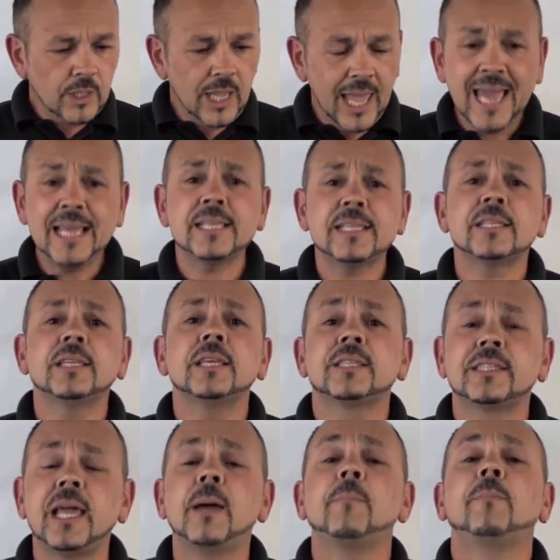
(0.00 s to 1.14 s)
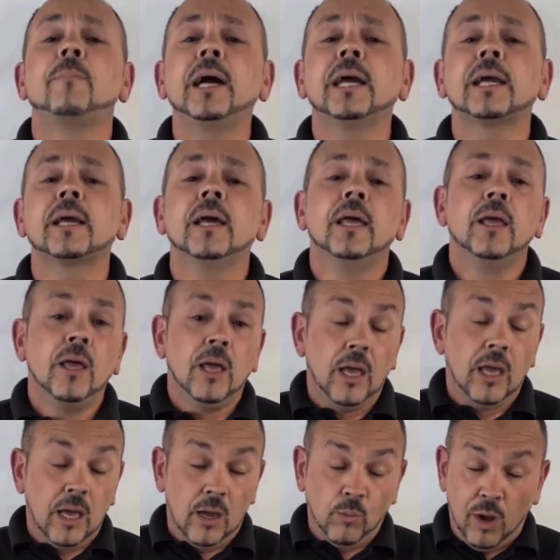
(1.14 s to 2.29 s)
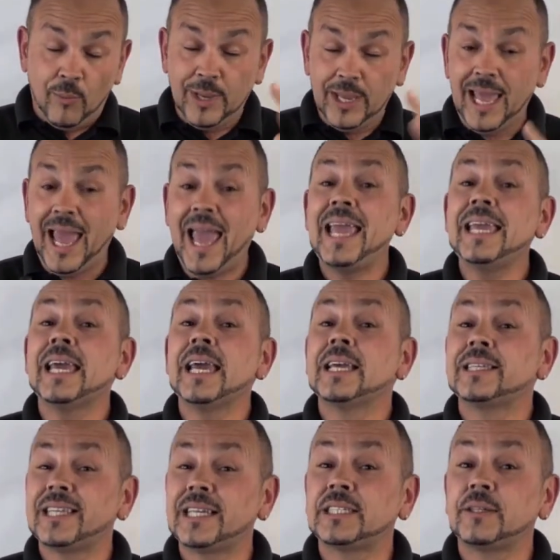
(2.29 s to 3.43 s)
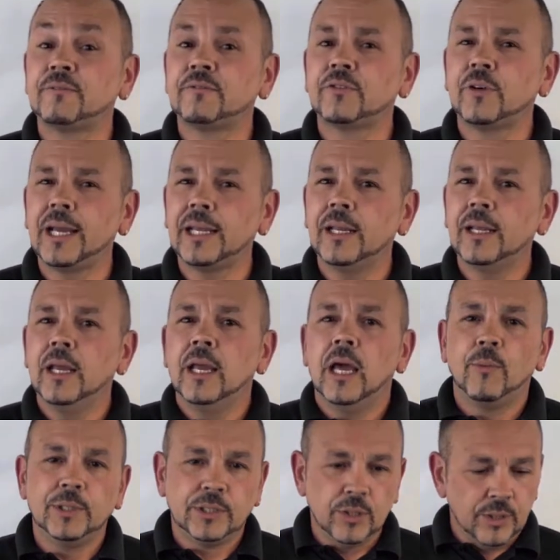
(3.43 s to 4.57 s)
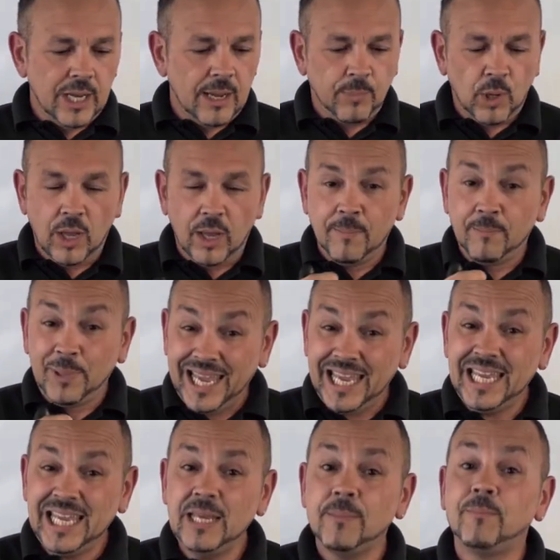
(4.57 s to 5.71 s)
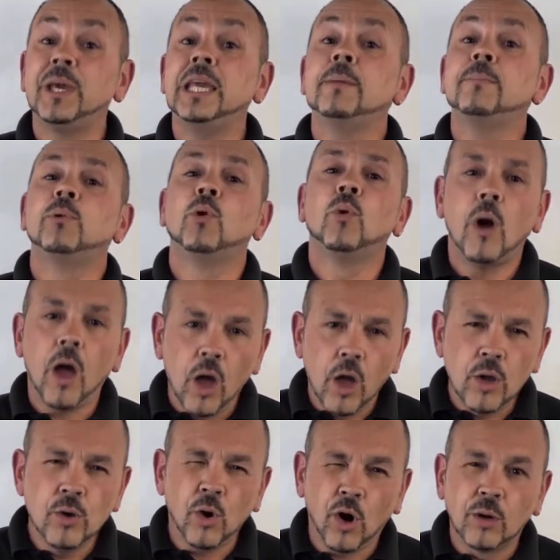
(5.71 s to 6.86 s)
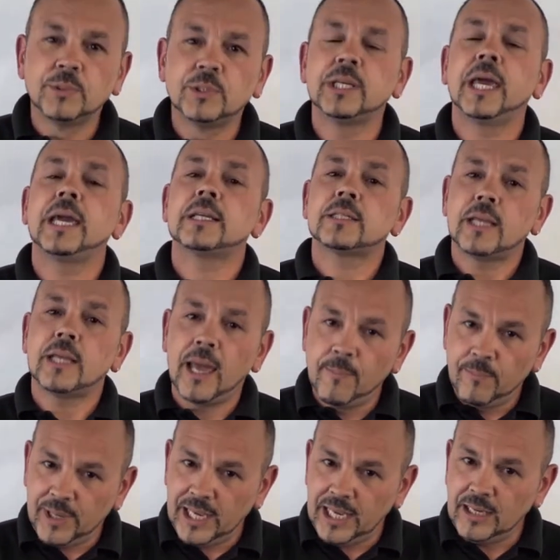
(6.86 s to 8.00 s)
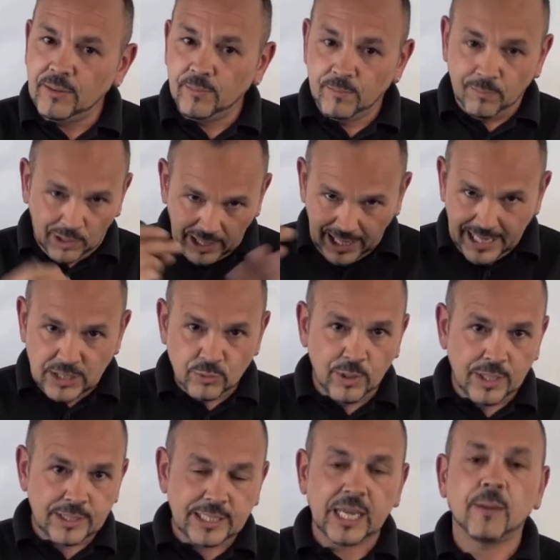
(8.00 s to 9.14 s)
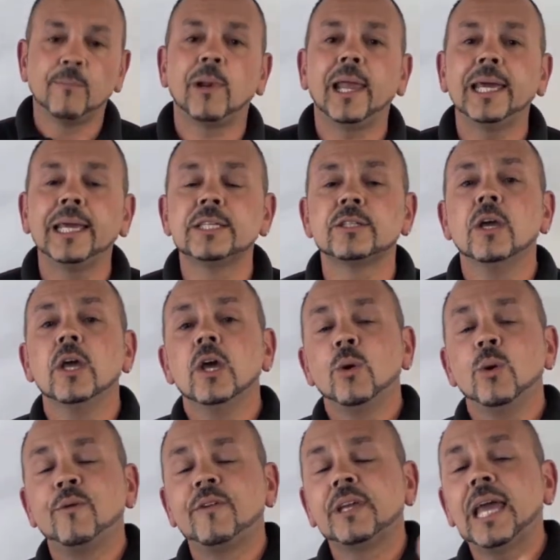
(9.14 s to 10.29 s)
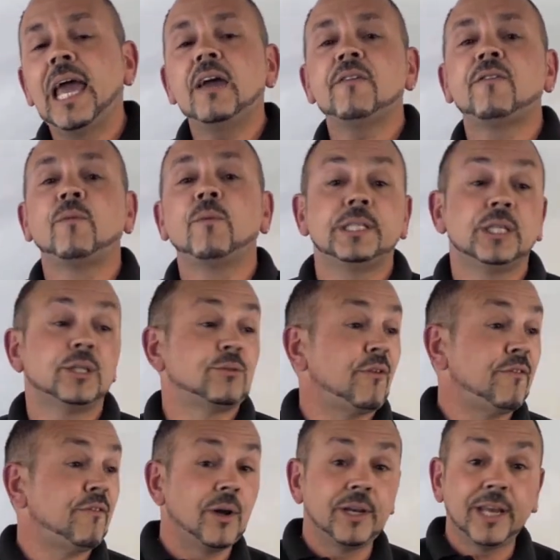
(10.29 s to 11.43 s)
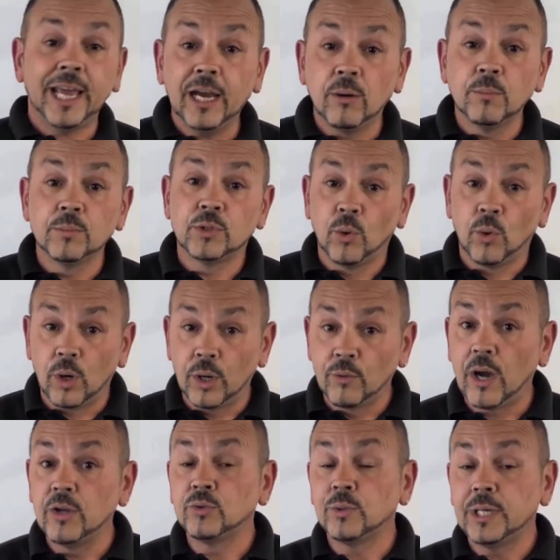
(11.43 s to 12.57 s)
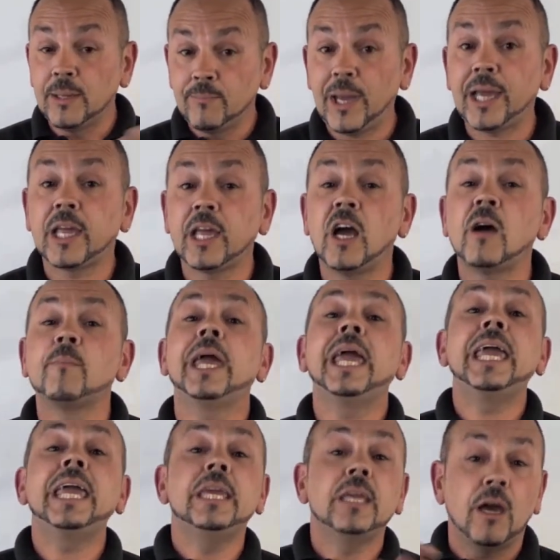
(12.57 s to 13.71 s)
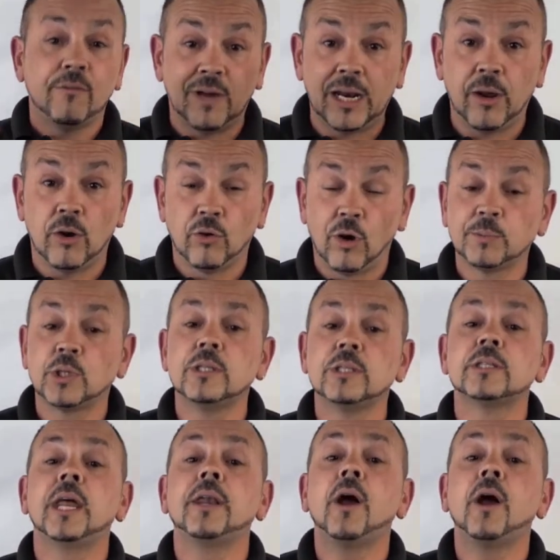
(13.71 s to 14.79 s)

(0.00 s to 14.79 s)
S, step back, while we A, assess a threat, and we do that by P, people, O, objects, and P, place, where it's taken place. We think F, which is to find help, do it on our own, do we need backup? E, evaluate our options, and then